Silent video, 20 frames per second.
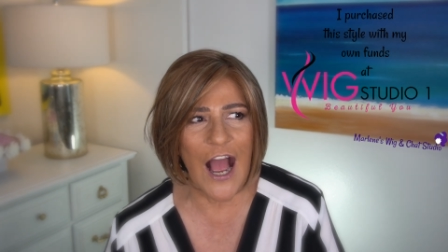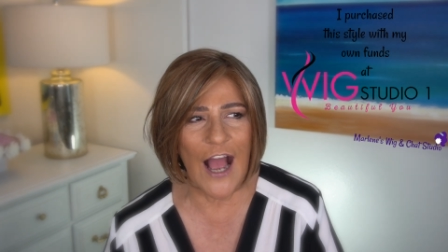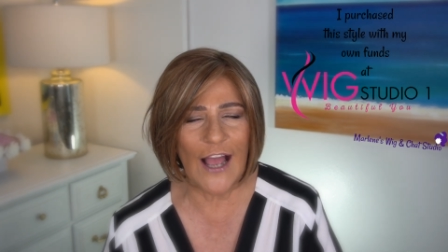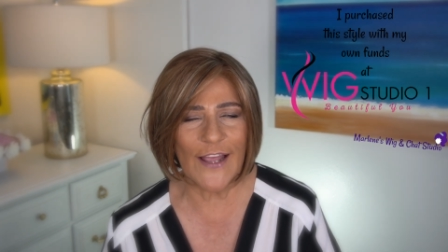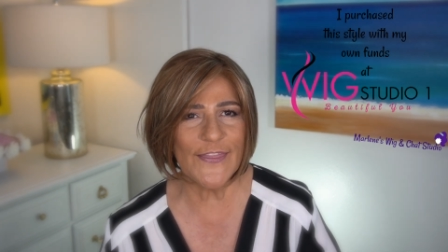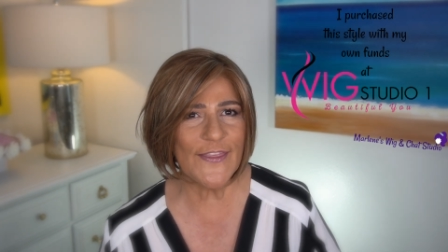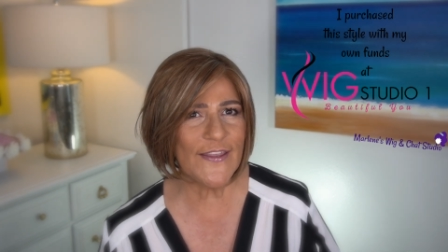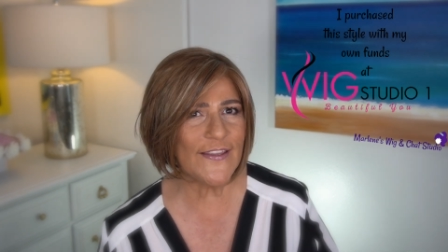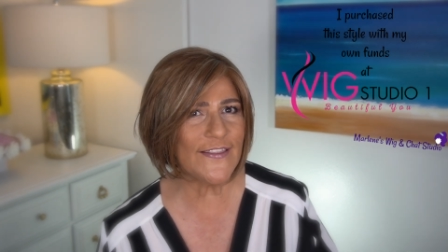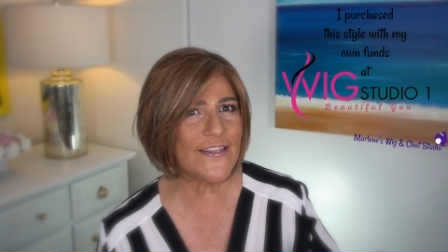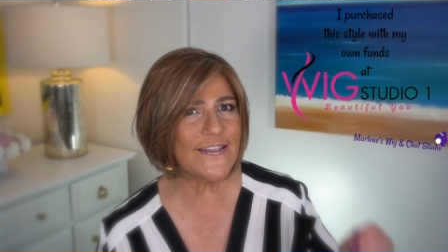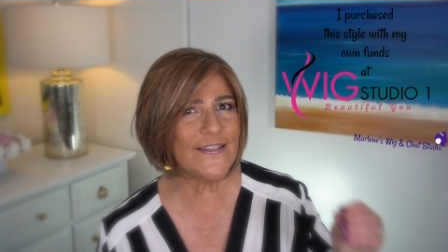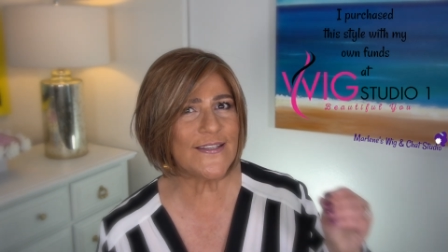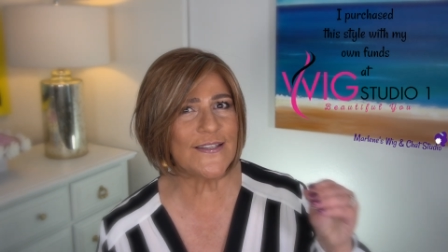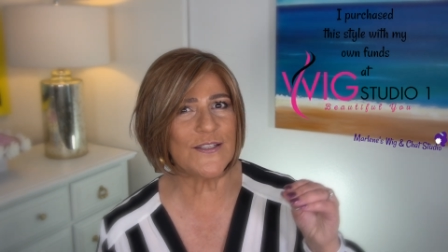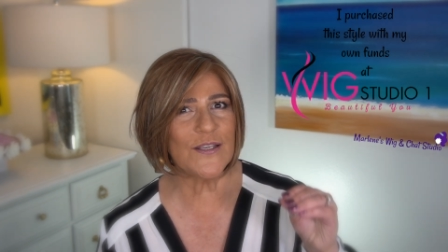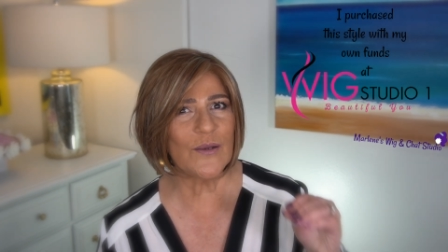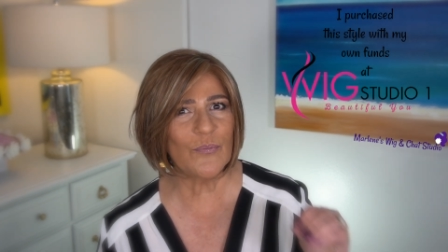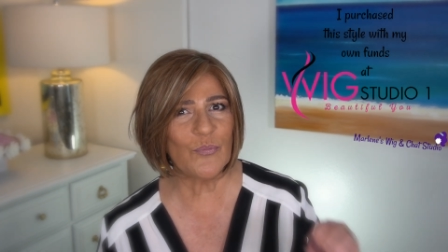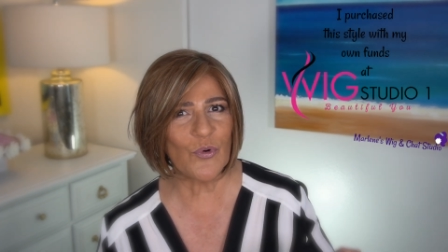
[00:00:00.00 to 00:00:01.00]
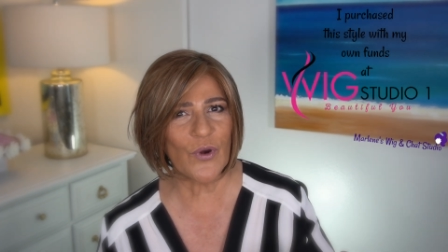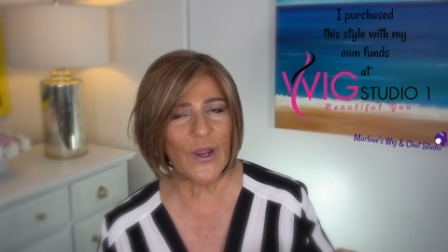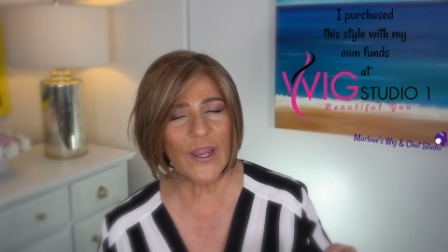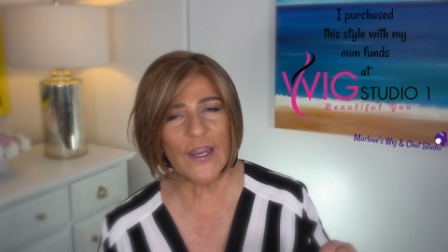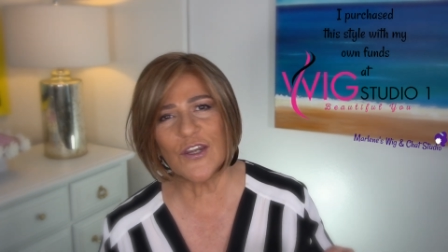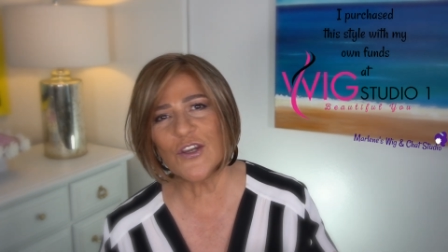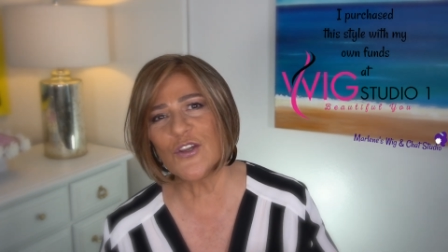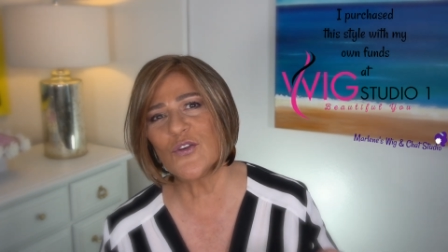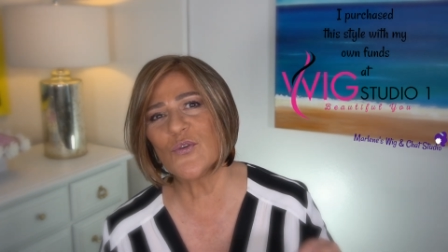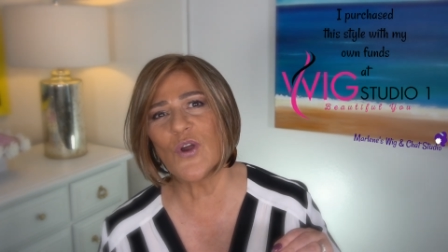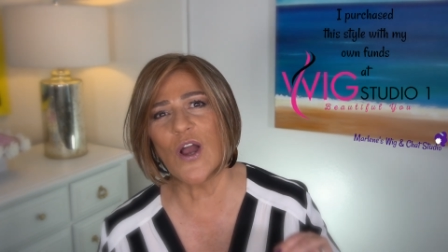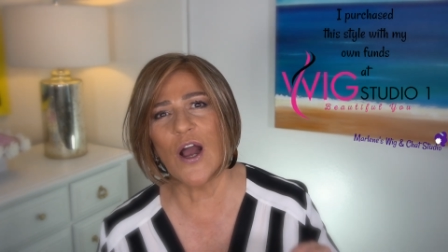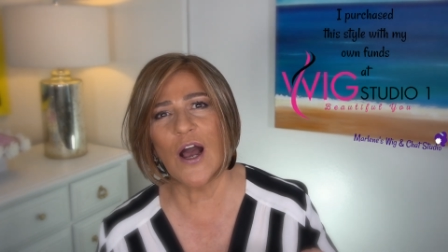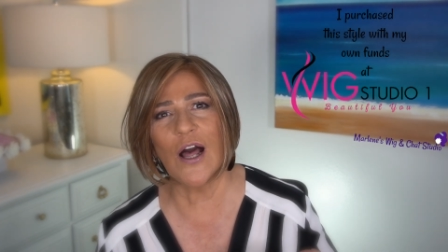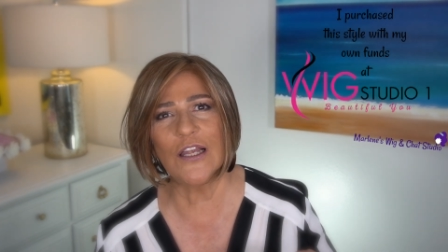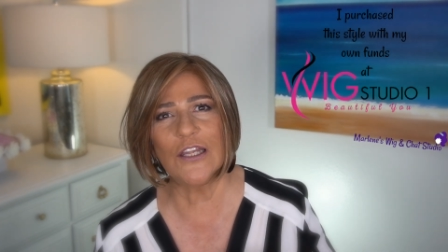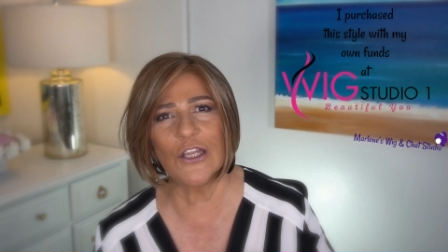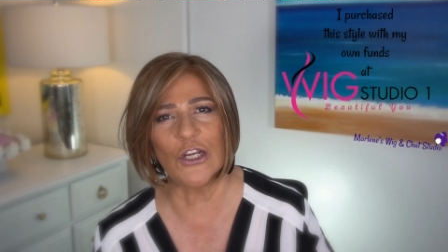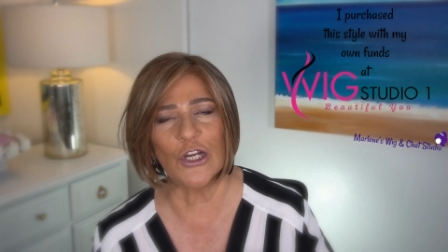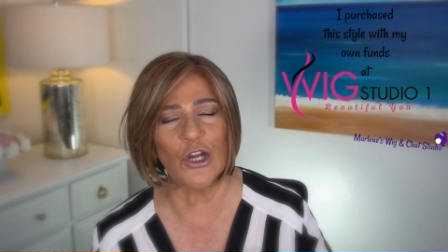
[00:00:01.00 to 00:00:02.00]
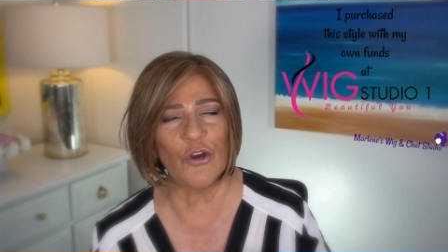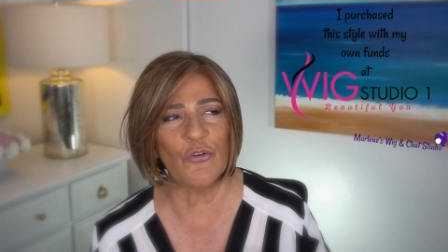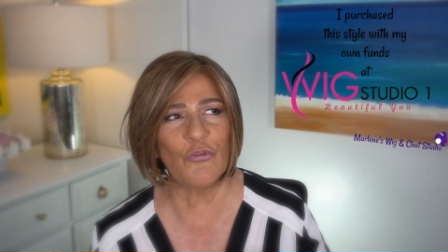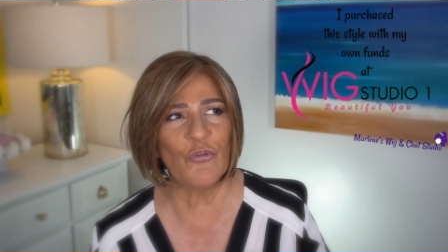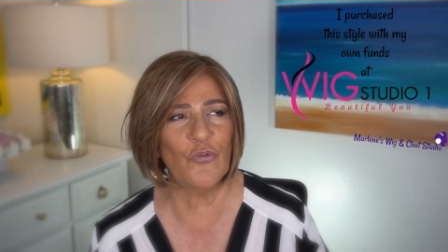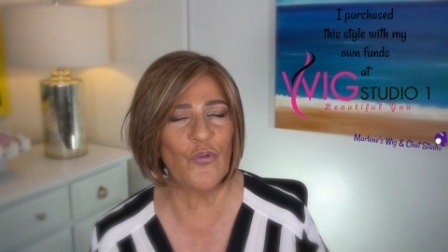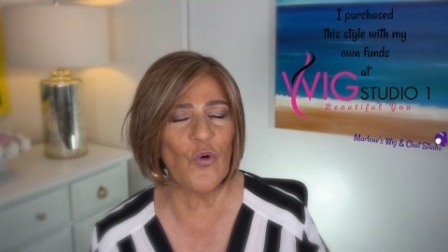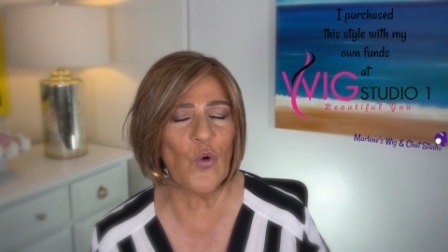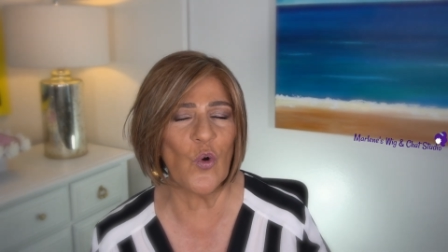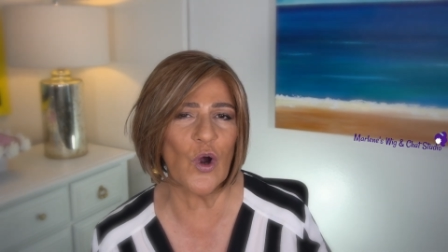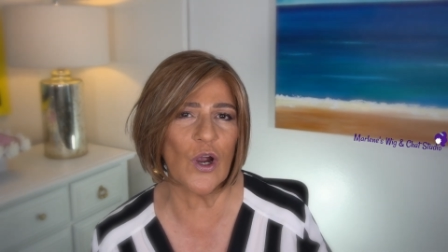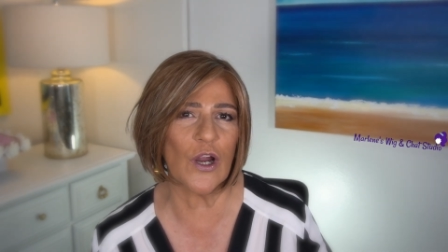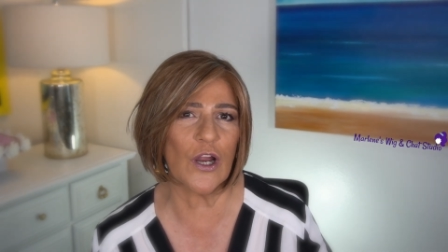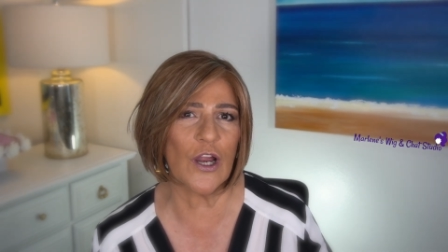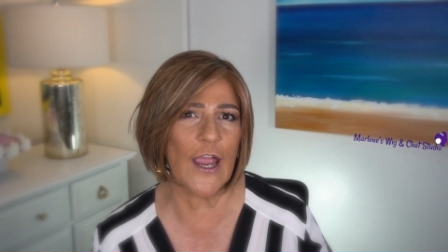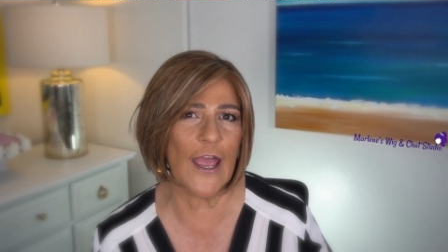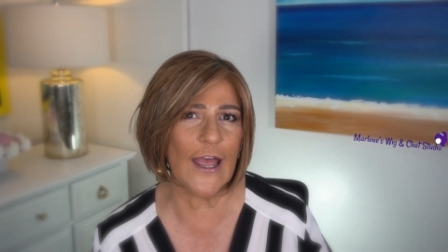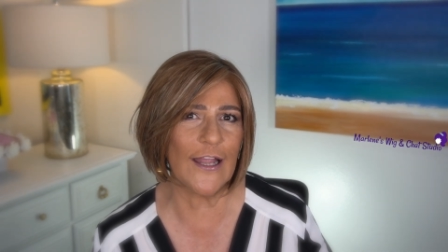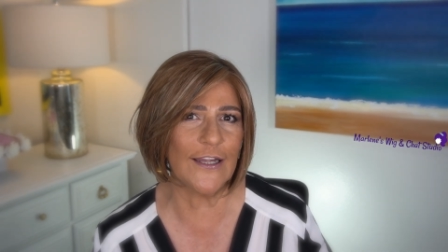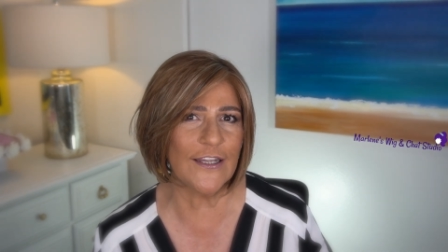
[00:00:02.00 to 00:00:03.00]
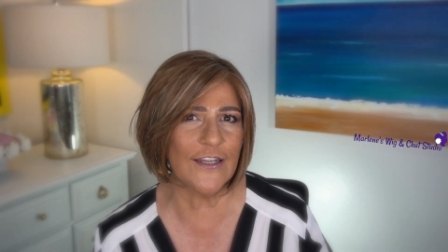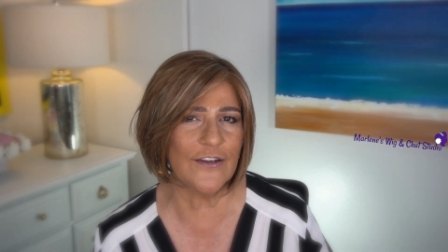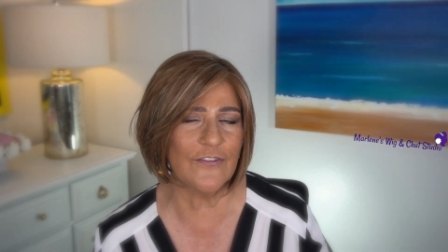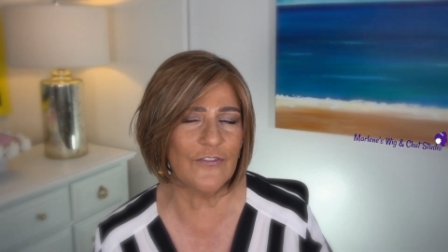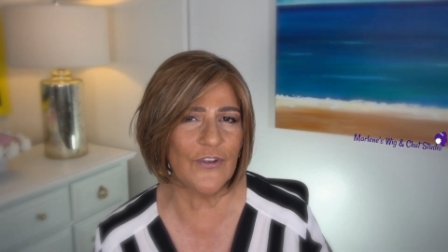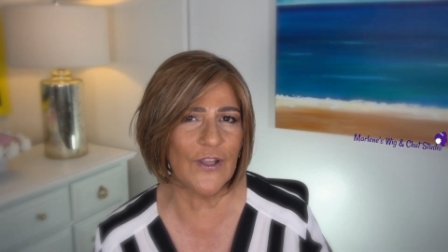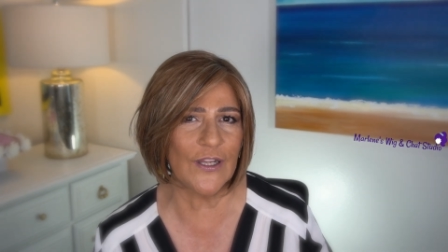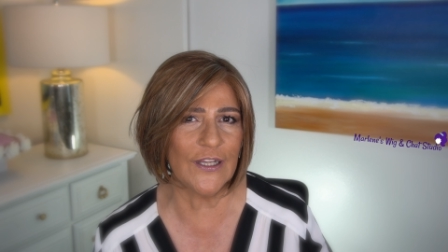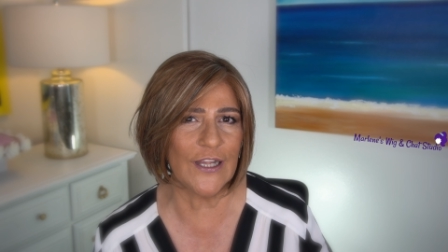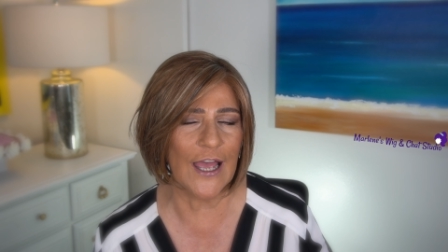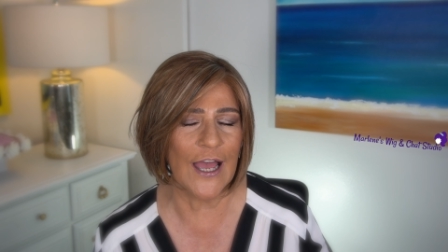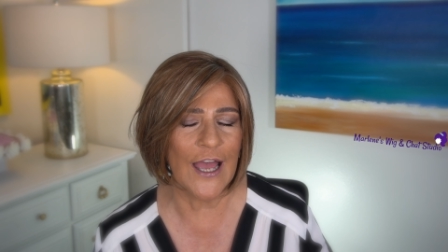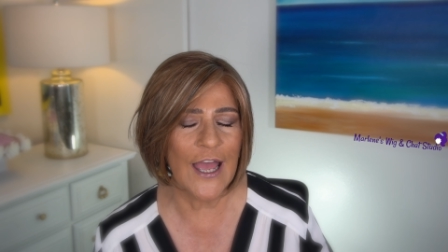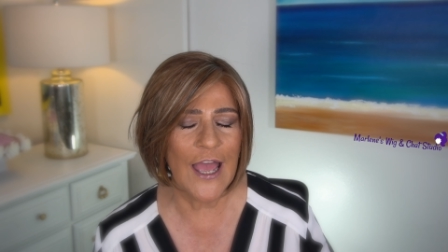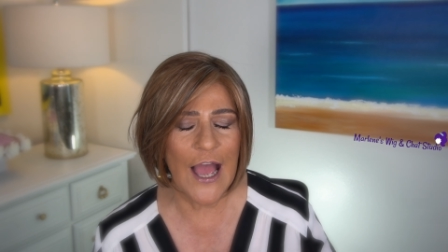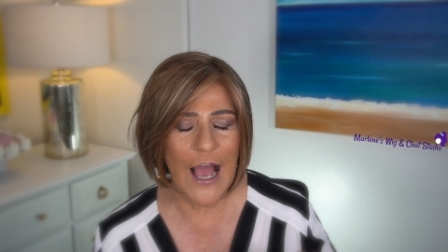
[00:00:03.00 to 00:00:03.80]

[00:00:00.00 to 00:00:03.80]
I think this is a brand new color for Ellen Wille.